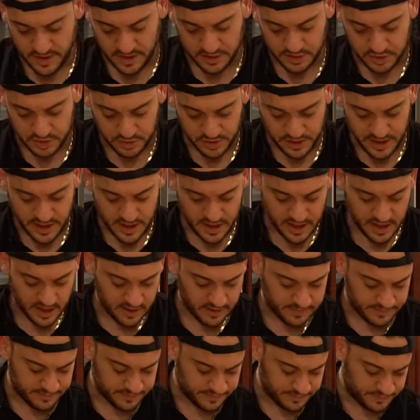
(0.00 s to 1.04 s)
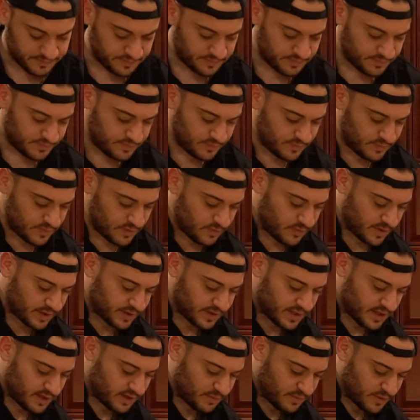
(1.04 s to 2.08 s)
julienne right
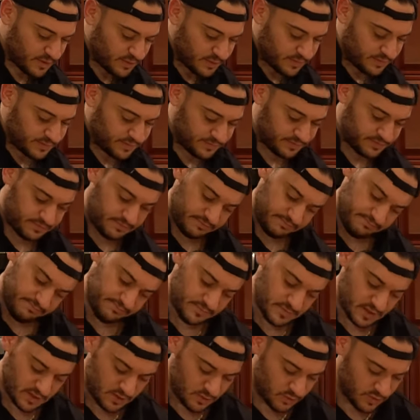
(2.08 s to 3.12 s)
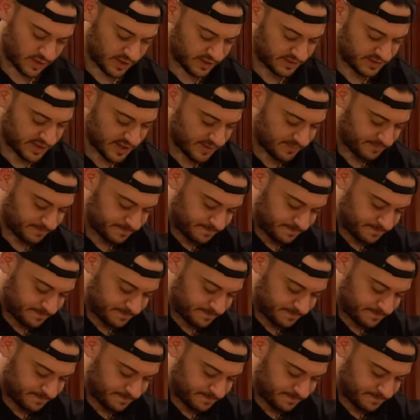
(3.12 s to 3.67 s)
down the middle, one at a time.